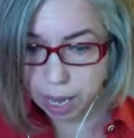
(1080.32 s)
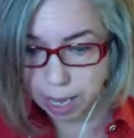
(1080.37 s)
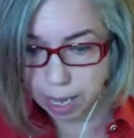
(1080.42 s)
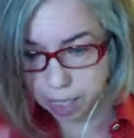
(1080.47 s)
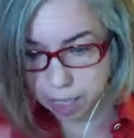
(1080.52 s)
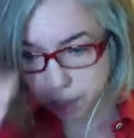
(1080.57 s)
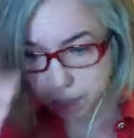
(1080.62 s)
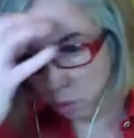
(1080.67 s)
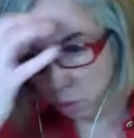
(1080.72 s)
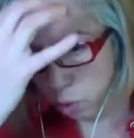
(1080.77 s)

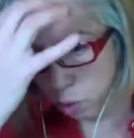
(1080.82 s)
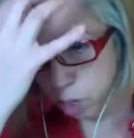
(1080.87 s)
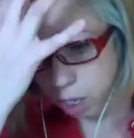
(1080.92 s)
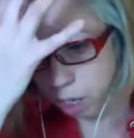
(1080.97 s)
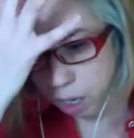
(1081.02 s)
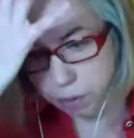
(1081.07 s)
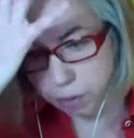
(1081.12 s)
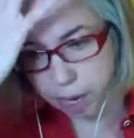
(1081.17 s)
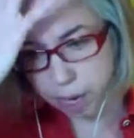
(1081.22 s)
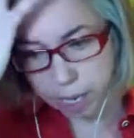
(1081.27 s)
for
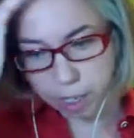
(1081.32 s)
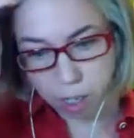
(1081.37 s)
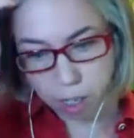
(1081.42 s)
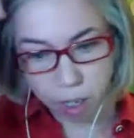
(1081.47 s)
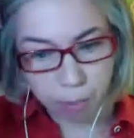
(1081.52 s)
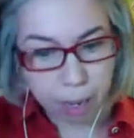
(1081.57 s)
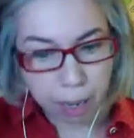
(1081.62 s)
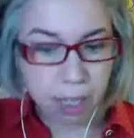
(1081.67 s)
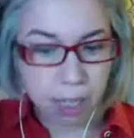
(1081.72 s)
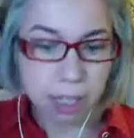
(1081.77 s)
advice on
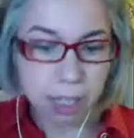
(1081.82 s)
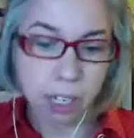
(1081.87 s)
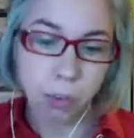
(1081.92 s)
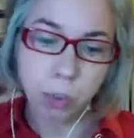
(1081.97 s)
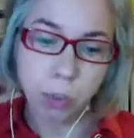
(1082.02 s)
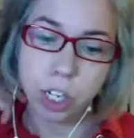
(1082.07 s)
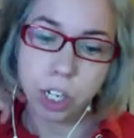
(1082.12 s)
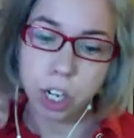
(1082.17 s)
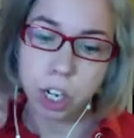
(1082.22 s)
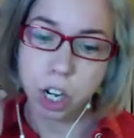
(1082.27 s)
balancing
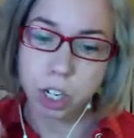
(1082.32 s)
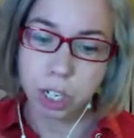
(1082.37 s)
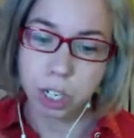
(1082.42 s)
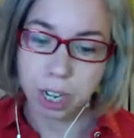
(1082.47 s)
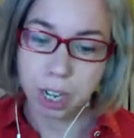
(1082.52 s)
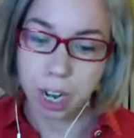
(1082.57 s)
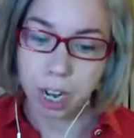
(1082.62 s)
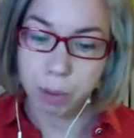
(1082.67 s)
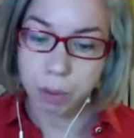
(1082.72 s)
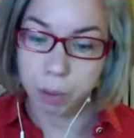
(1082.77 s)
recharging
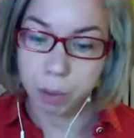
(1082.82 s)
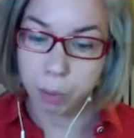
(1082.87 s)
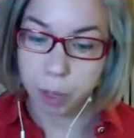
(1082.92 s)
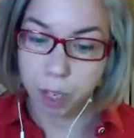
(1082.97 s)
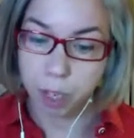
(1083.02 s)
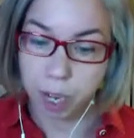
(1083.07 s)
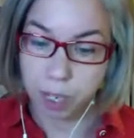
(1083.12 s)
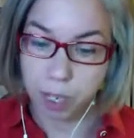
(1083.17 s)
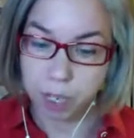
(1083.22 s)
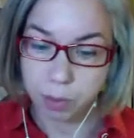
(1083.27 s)
time with
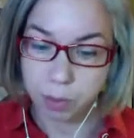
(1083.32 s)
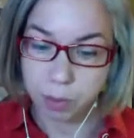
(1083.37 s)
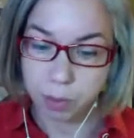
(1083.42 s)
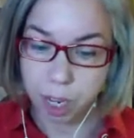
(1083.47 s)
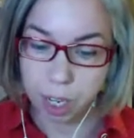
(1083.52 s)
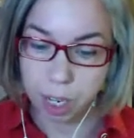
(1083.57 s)
productive time.